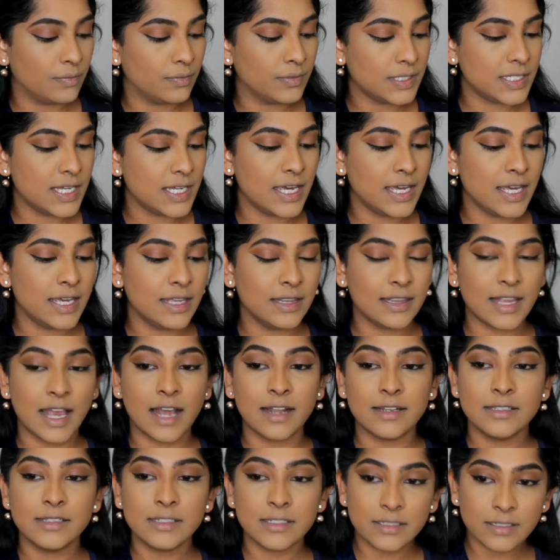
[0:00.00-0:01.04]
Taking
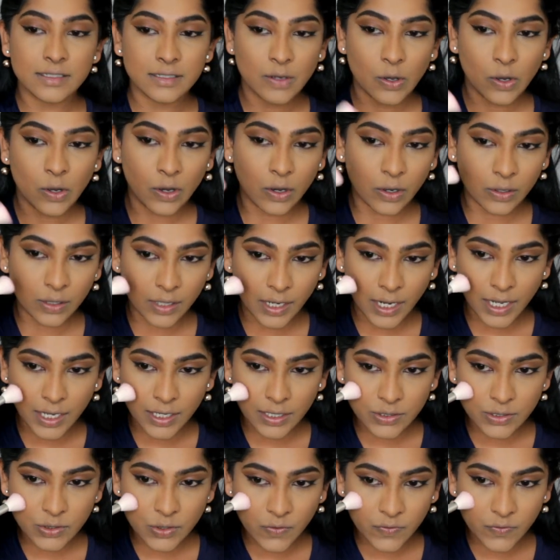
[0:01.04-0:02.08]
that on
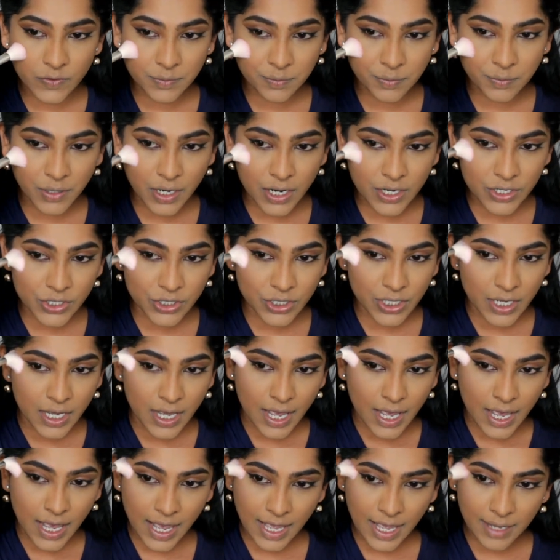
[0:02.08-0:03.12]
a soft brush
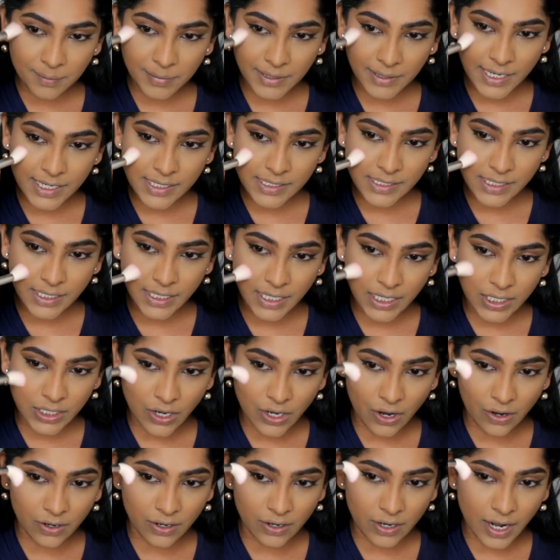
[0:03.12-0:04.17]
and placing it
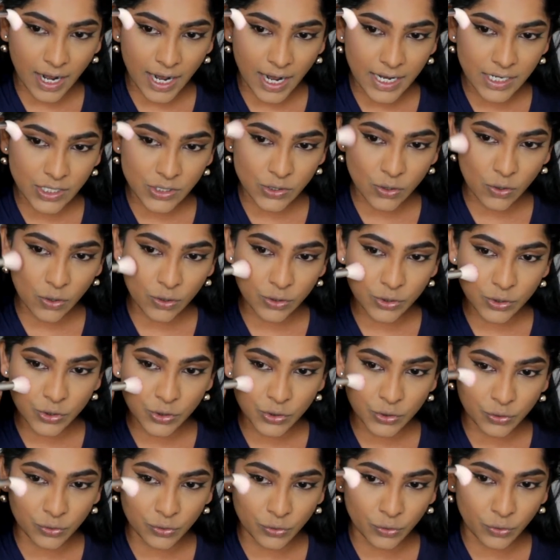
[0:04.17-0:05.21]
right
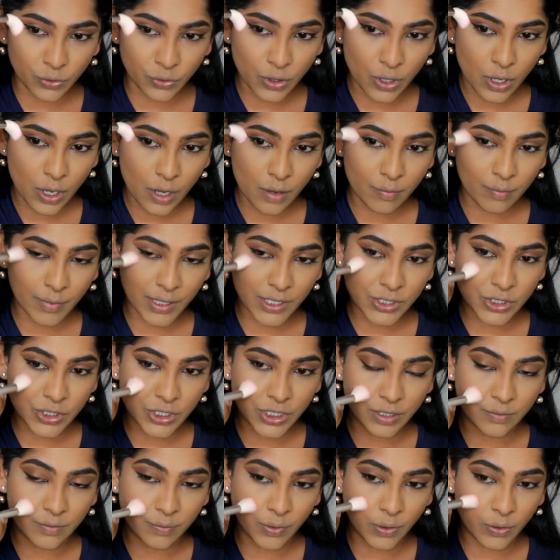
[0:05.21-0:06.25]
onto my
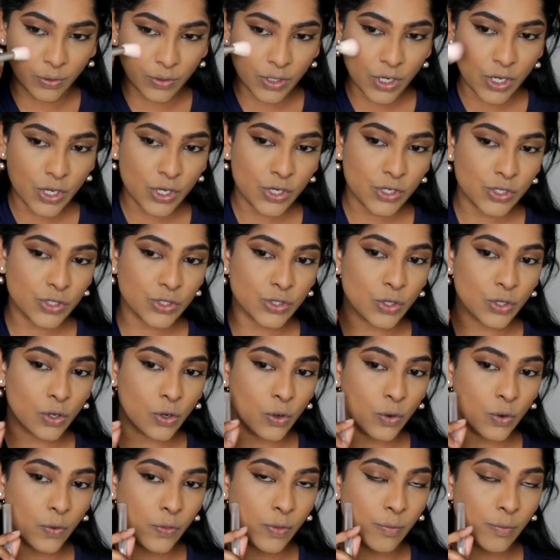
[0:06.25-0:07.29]
cheekbone.
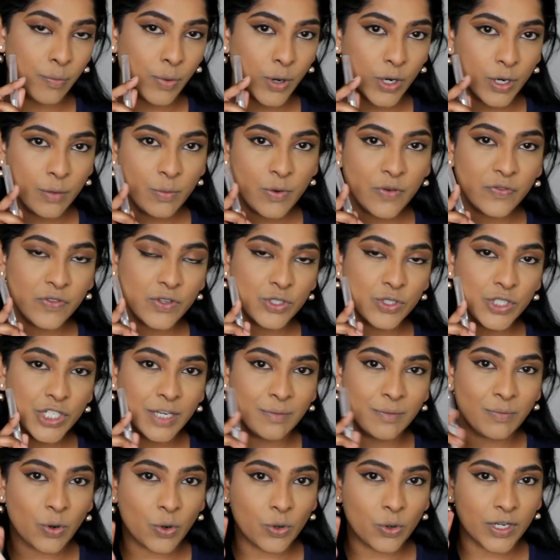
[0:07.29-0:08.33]
So the bottom of the
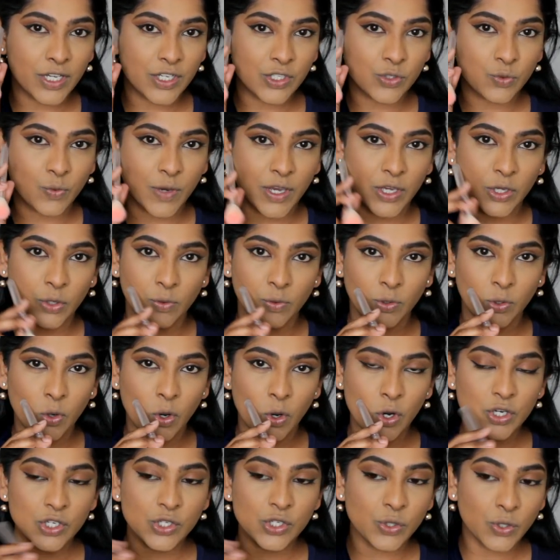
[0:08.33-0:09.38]
cheekbone is where you would
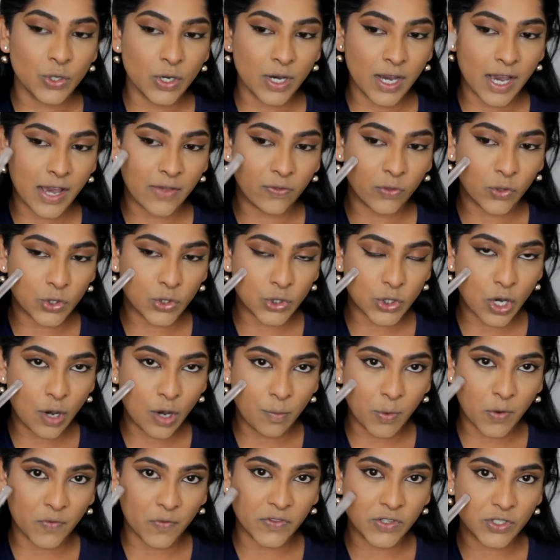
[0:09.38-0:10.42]
contour, and the
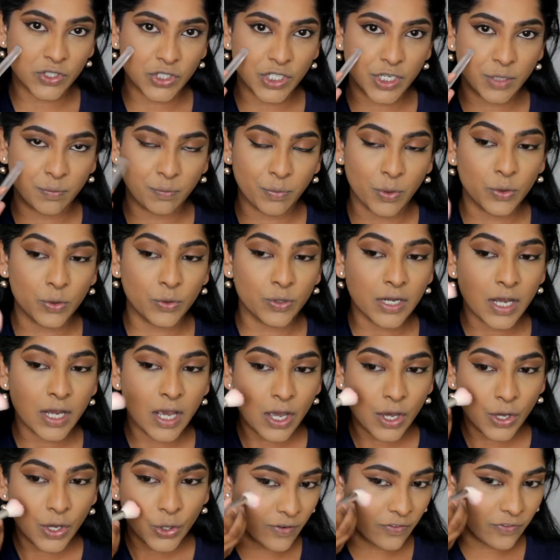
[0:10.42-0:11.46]
top of the cheekbone.
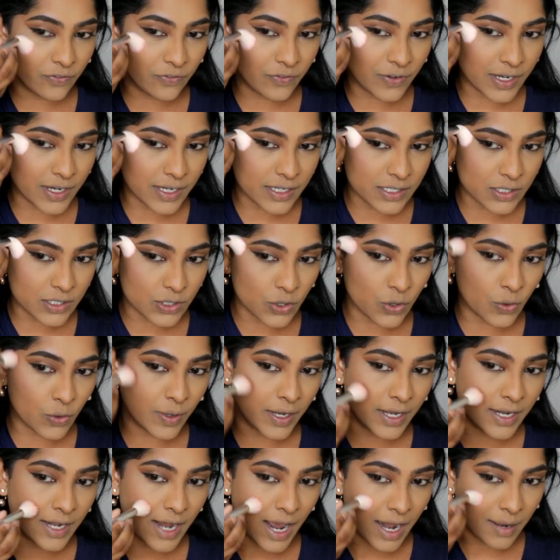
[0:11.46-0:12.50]
First go
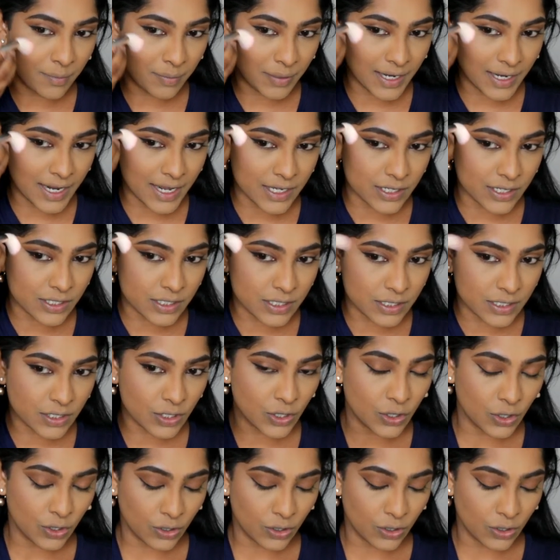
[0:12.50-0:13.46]
in and place